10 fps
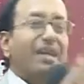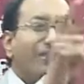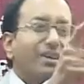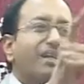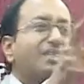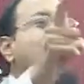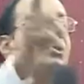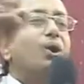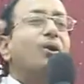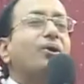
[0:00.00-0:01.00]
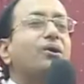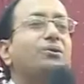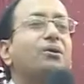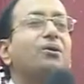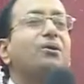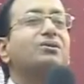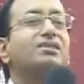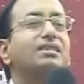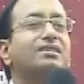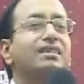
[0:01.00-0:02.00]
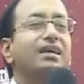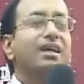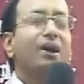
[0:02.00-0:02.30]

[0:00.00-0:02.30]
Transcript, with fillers: He will restore all your losses.